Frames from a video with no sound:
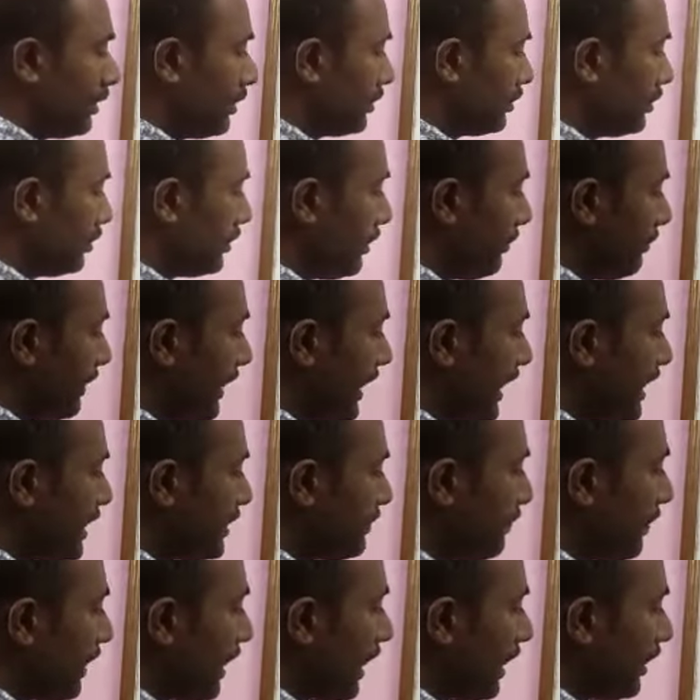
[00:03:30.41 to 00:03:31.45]
So the base
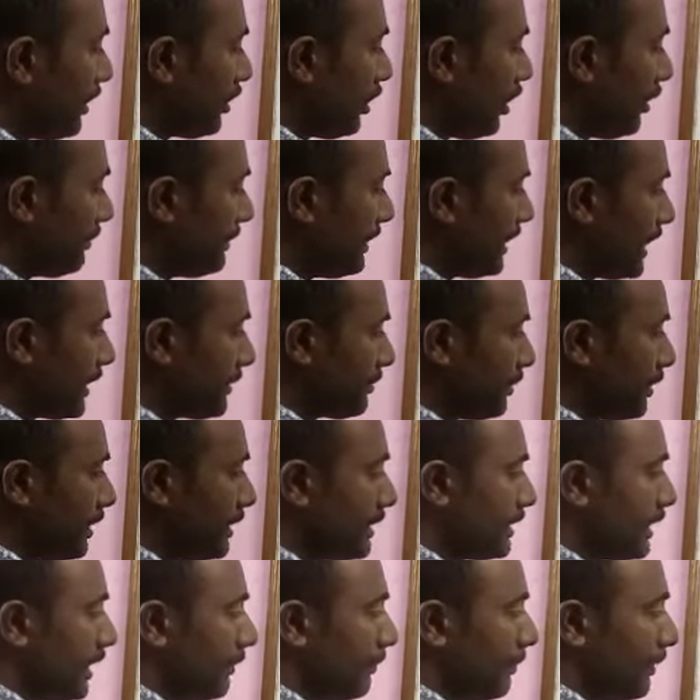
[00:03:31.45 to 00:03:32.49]
part of the
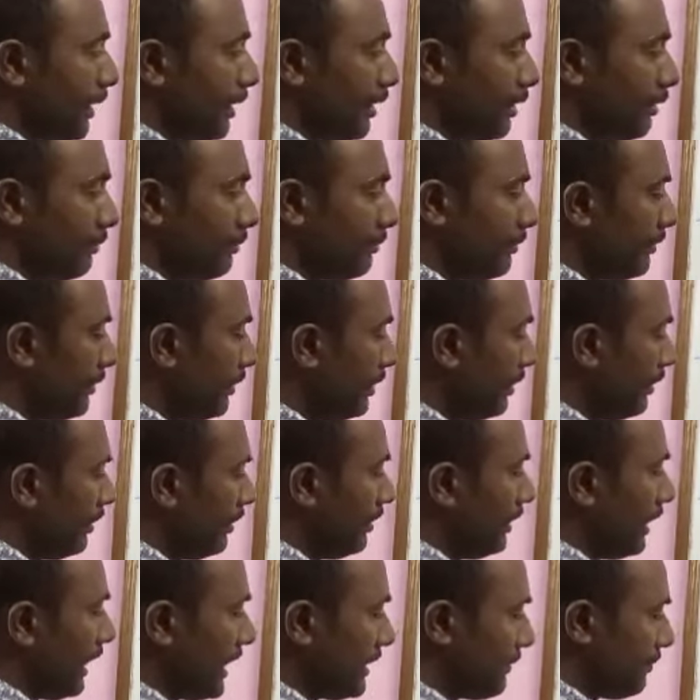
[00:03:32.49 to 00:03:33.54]
exponential form,
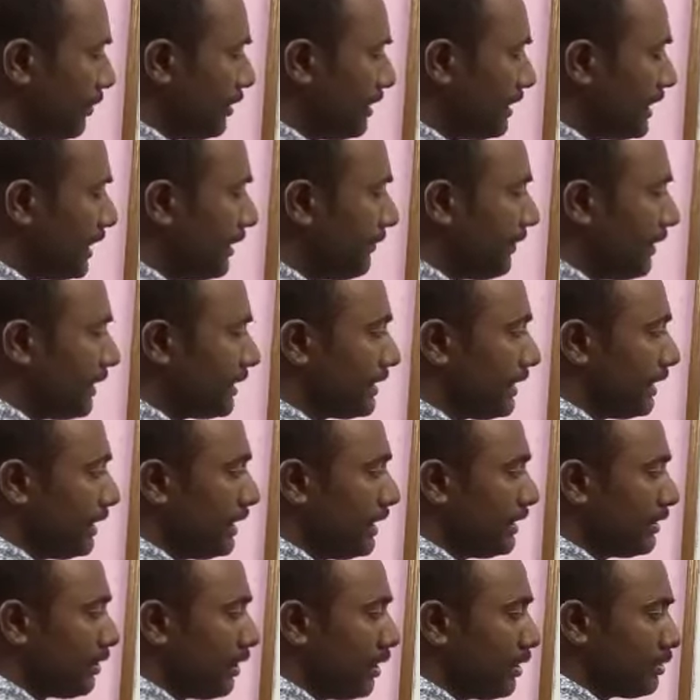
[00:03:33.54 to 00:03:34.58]
exponential function
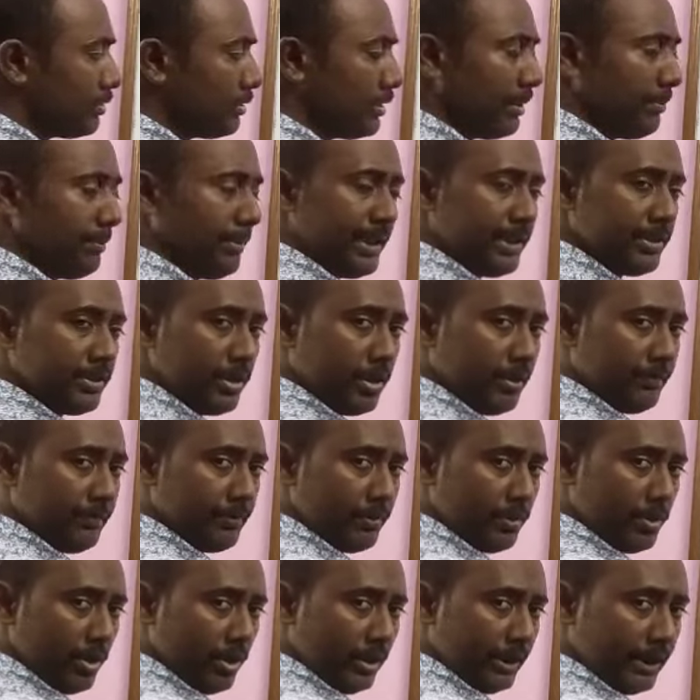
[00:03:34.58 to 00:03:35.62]
is also the base of
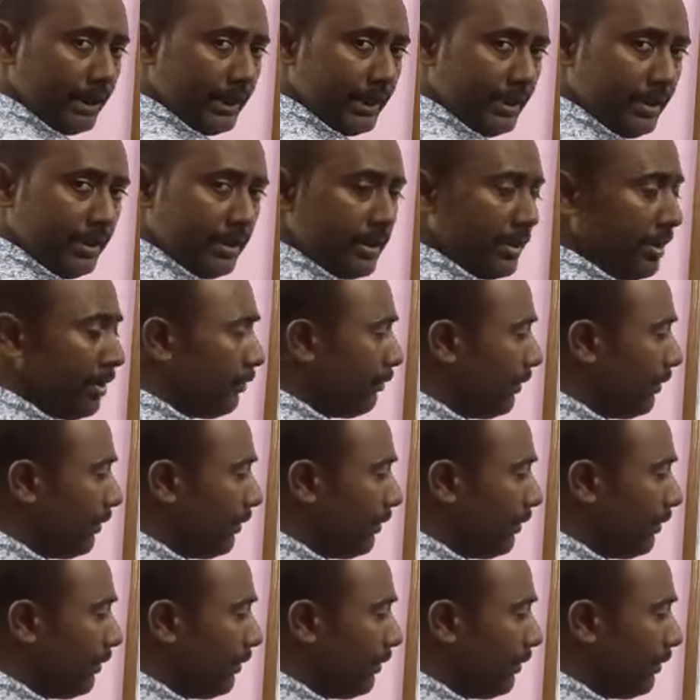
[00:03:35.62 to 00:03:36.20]
log here.